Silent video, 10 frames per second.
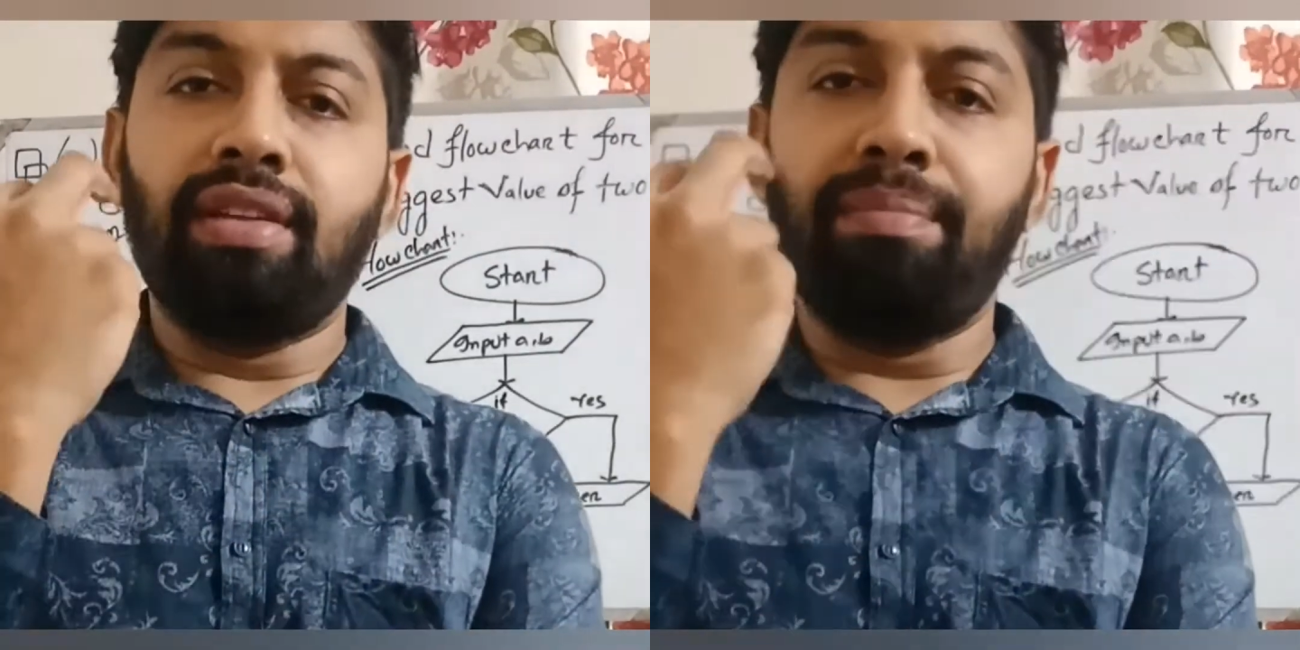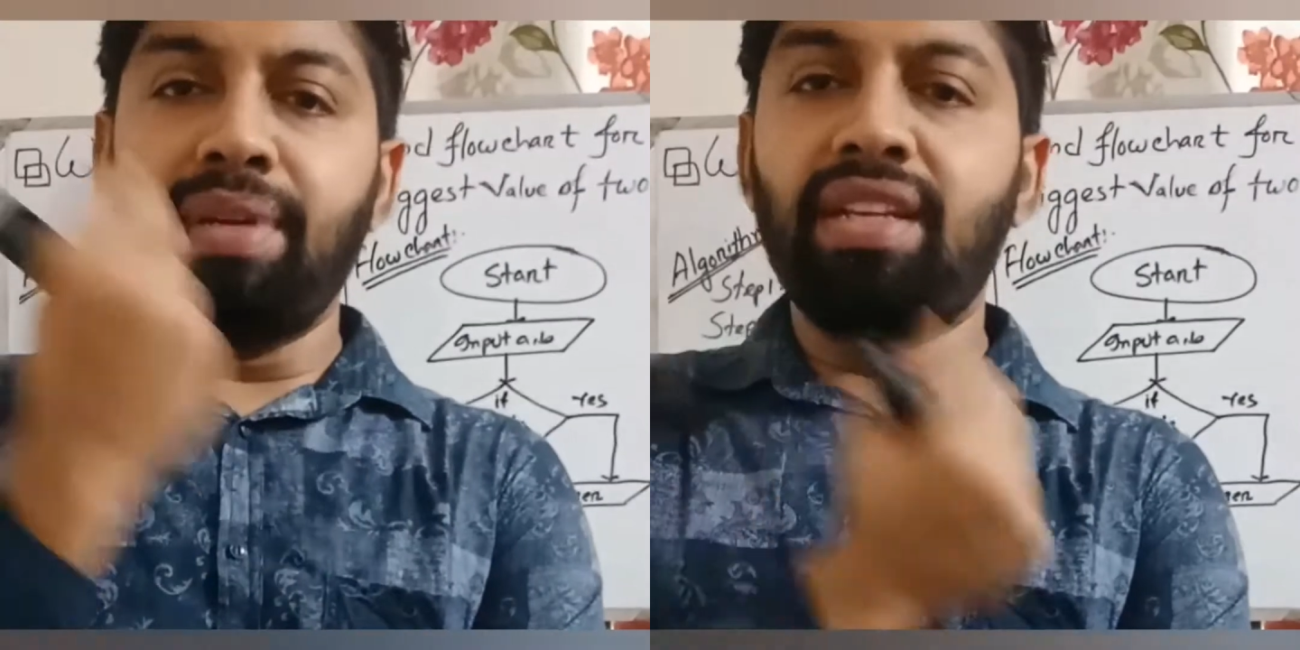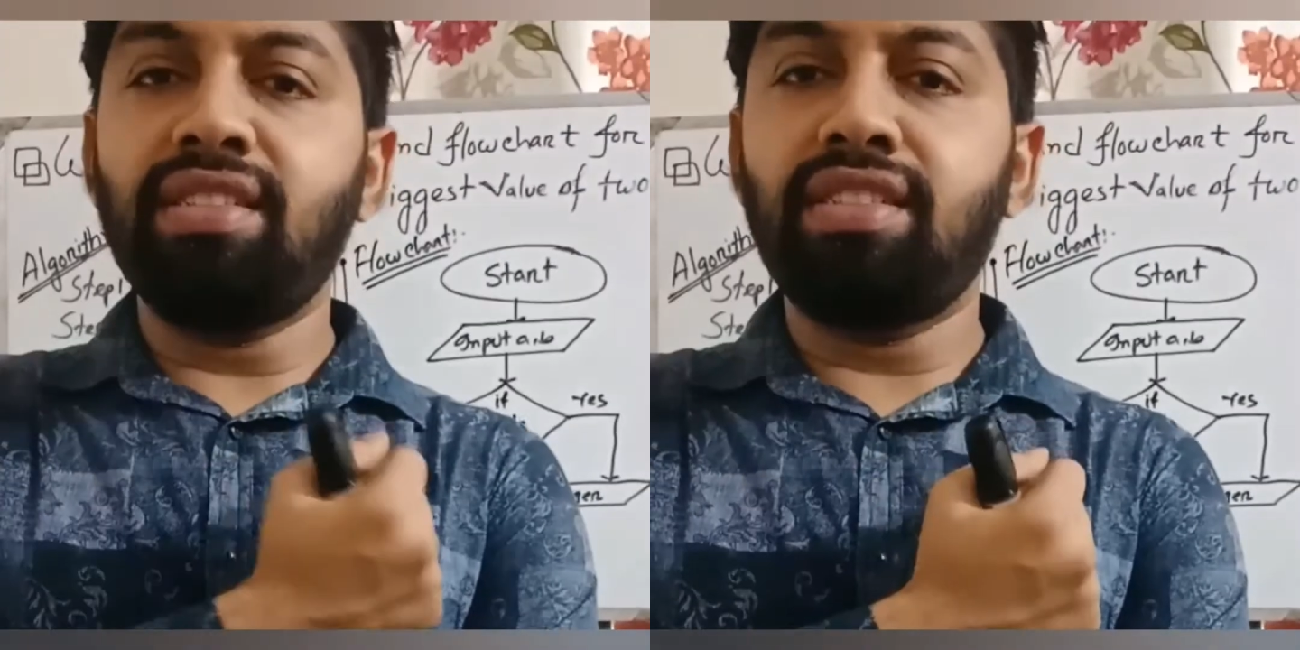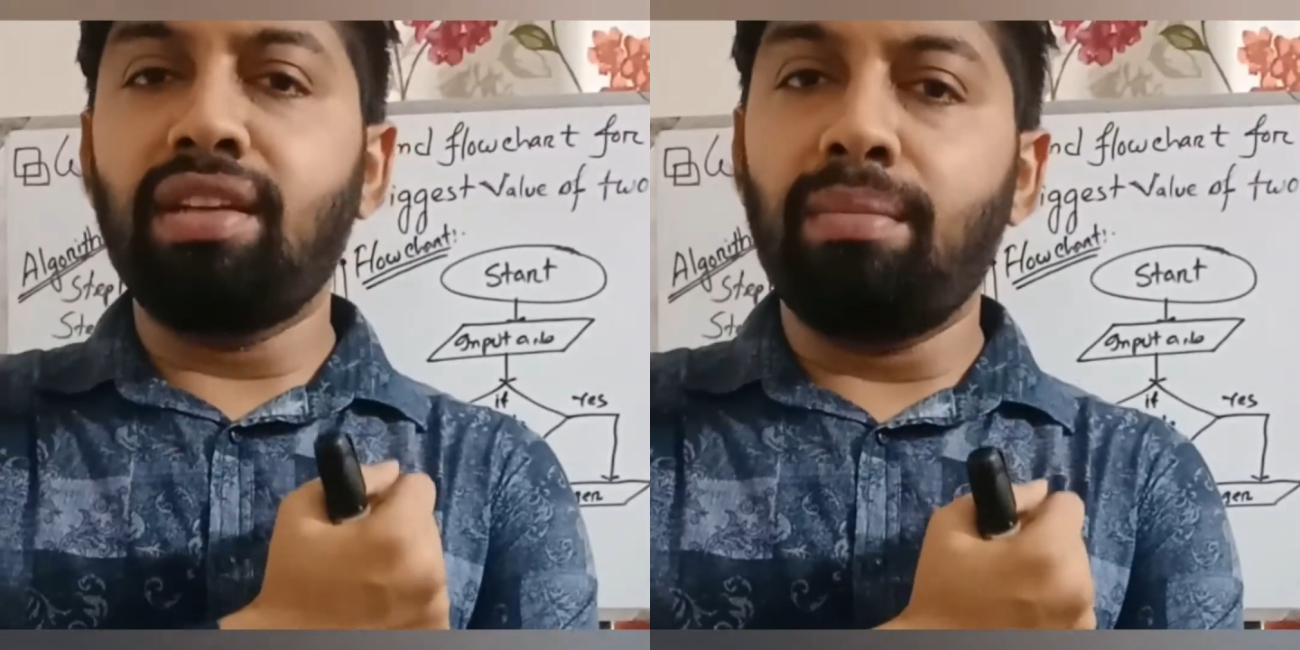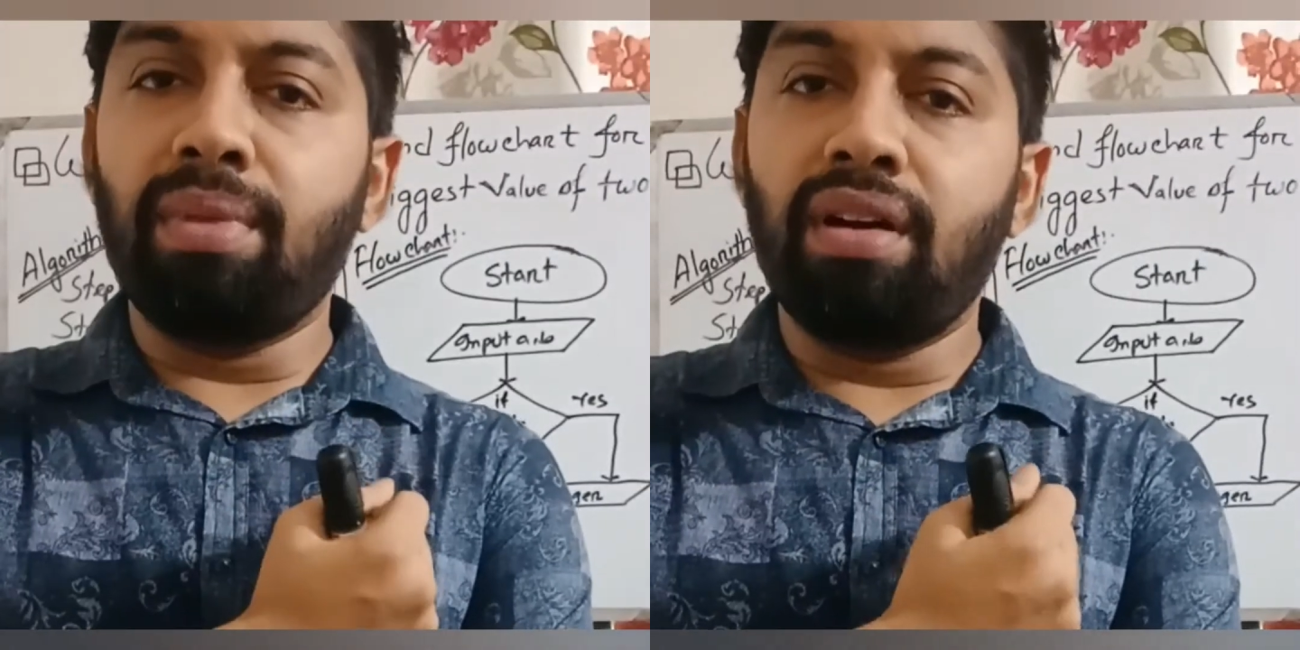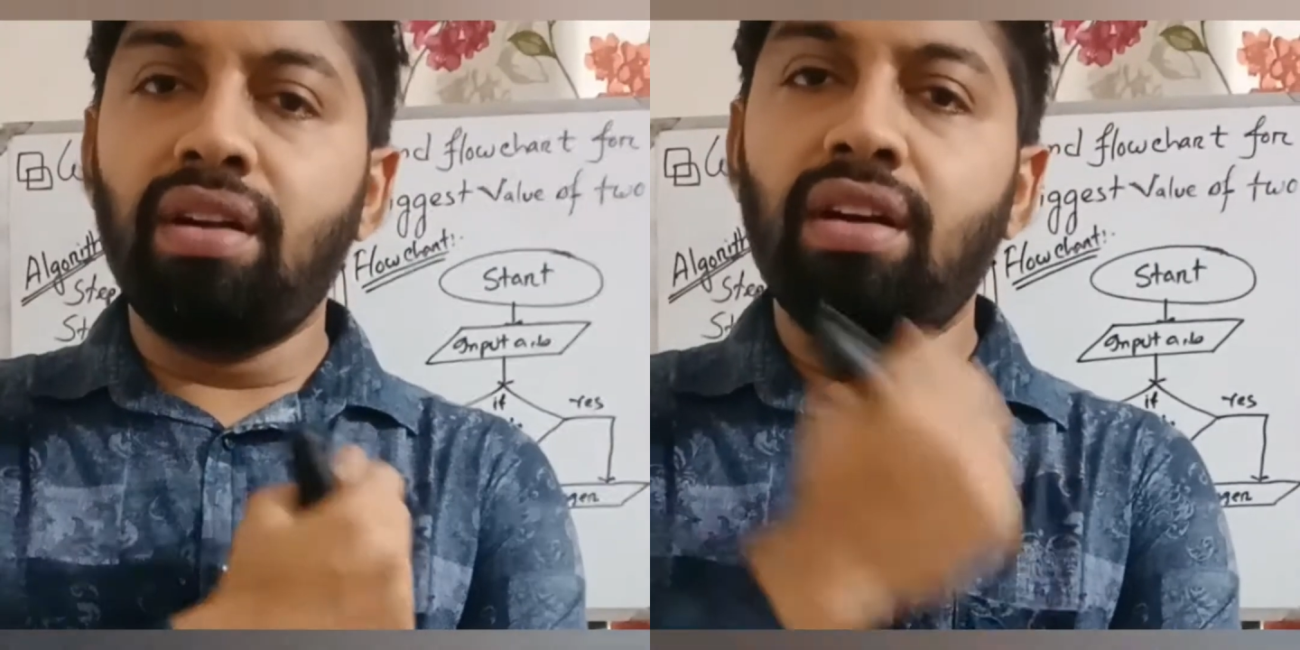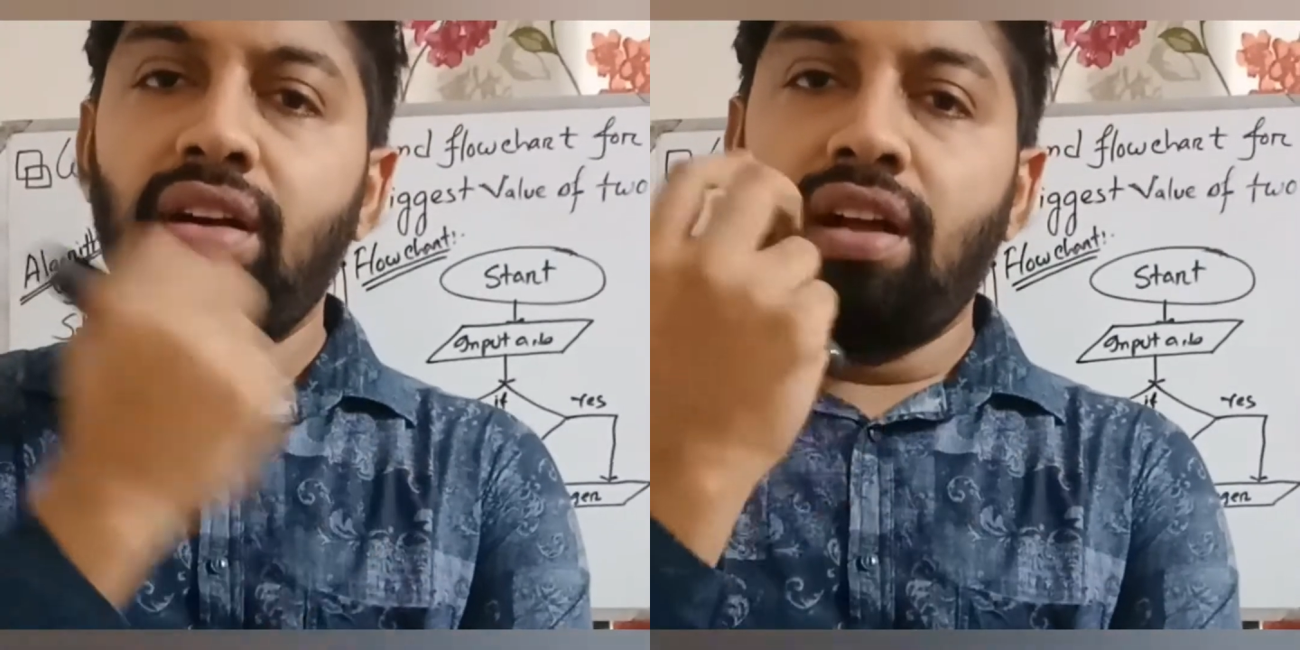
biggest number